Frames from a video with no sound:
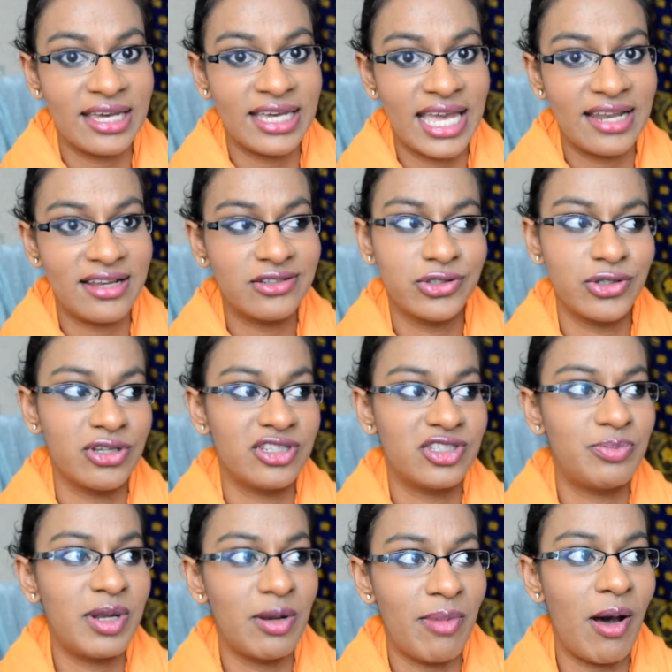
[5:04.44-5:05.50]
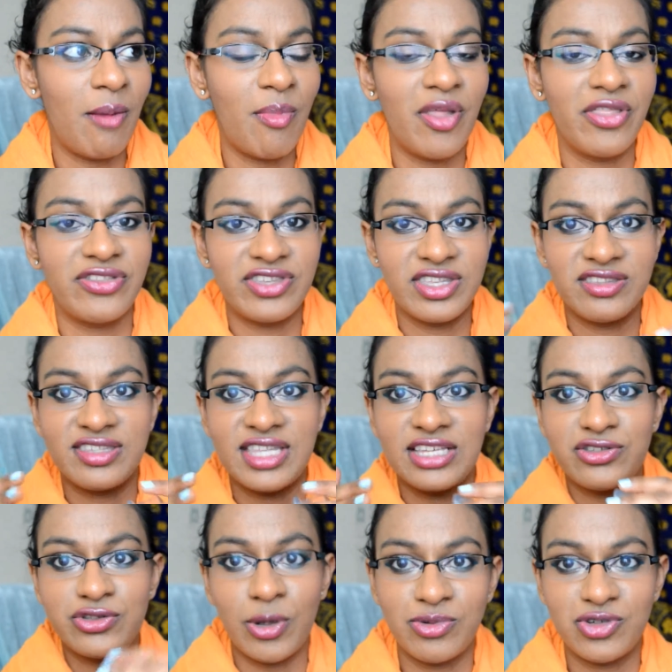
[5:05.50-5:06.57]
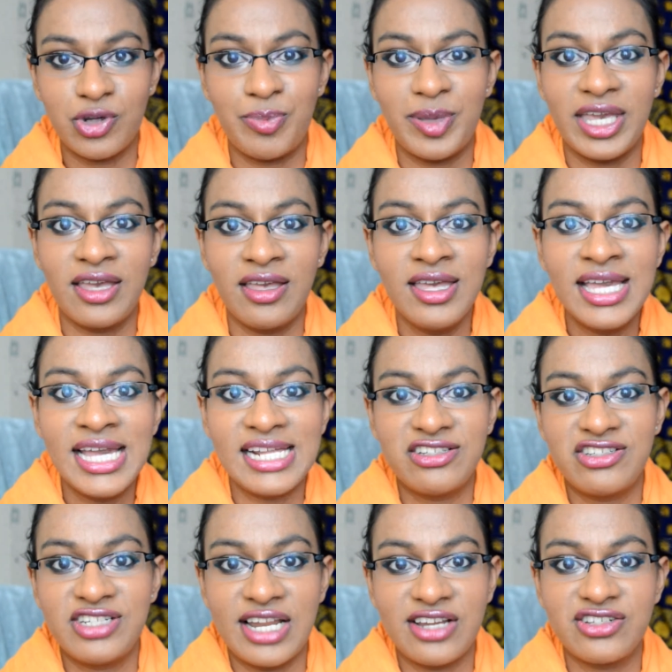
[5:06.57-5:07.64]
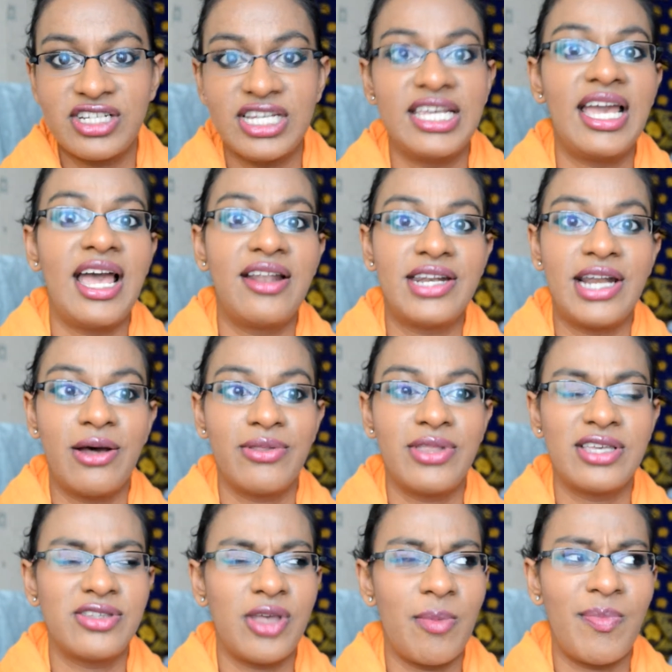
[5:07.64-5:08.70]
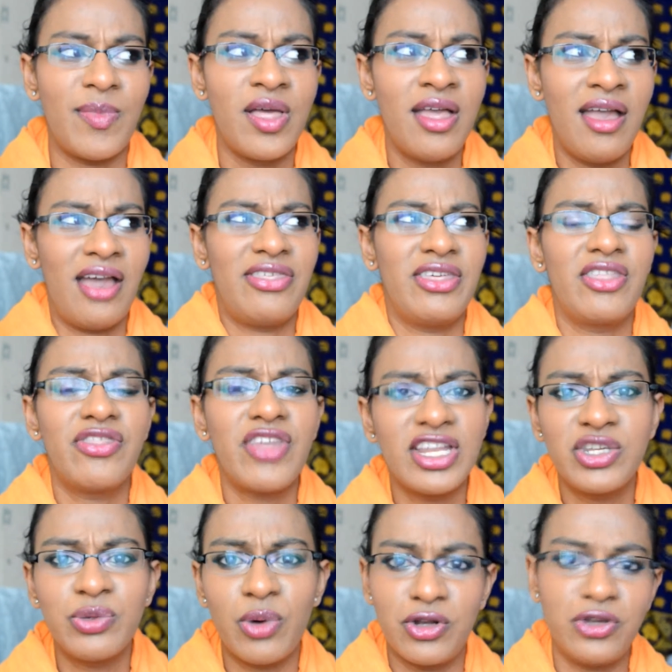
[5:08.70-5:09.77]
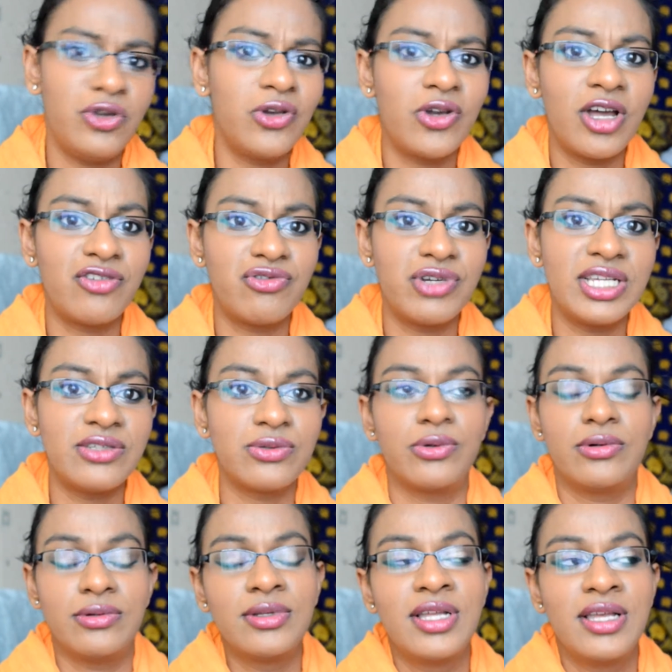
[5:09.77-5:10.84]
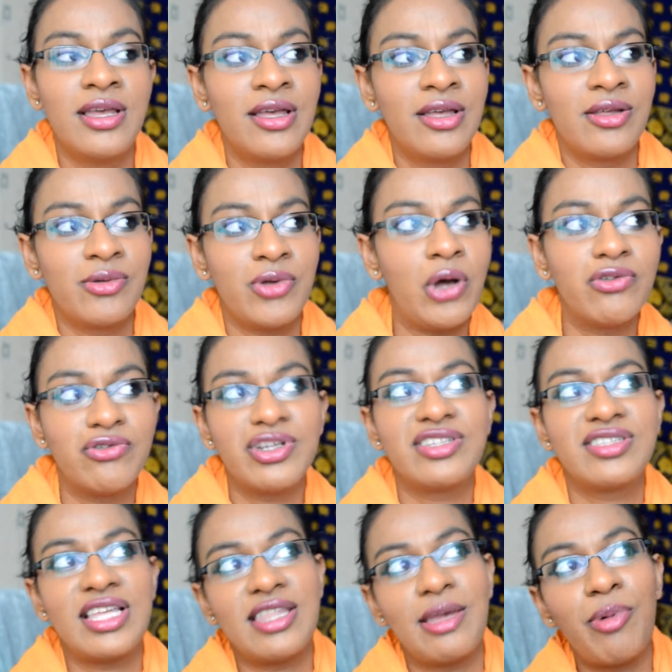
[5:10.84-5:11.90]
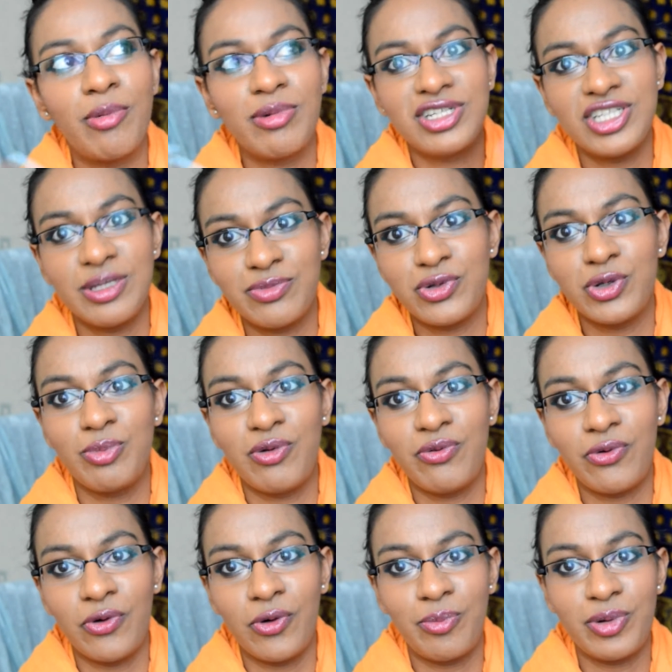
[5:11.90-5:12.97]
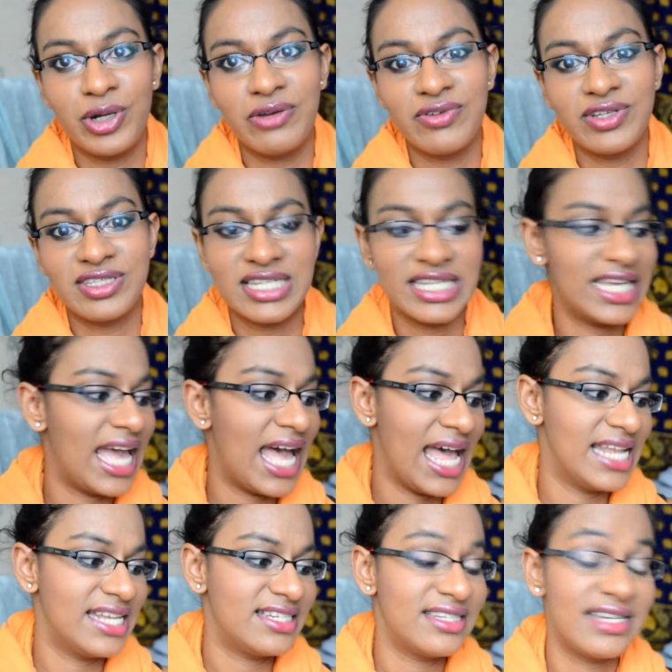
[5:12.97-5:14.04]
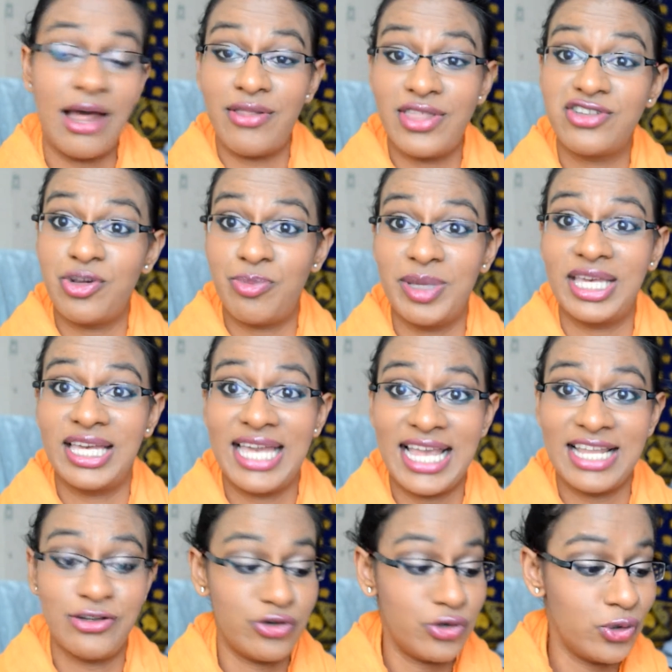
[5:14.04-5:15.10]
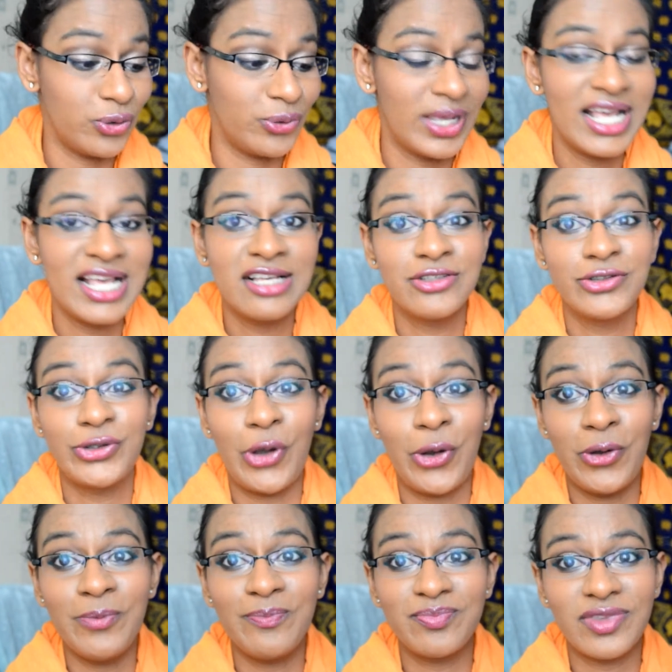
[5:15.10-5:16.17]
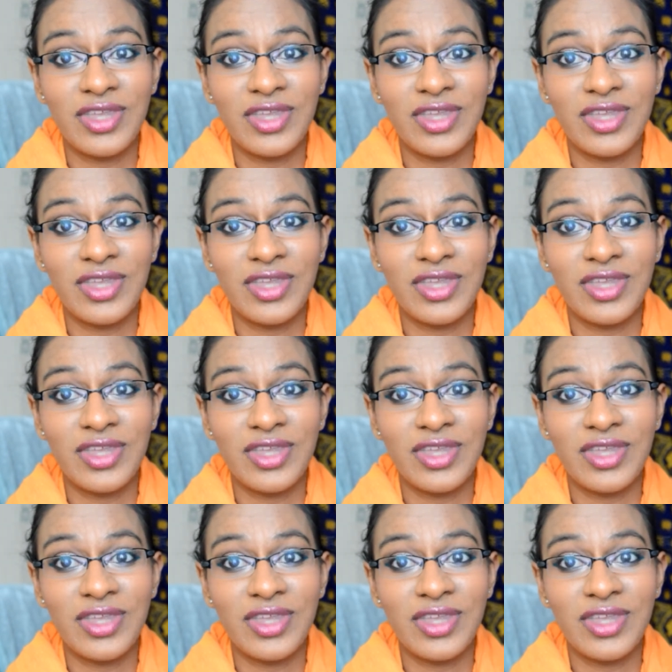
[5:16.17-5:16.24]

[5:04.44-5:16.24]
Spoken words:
again, so it's been about a month since they stopped shipping internationally, and now there's I think 31 new countries, or countries that they probably shipped to before previously, and now they're shipping again too. So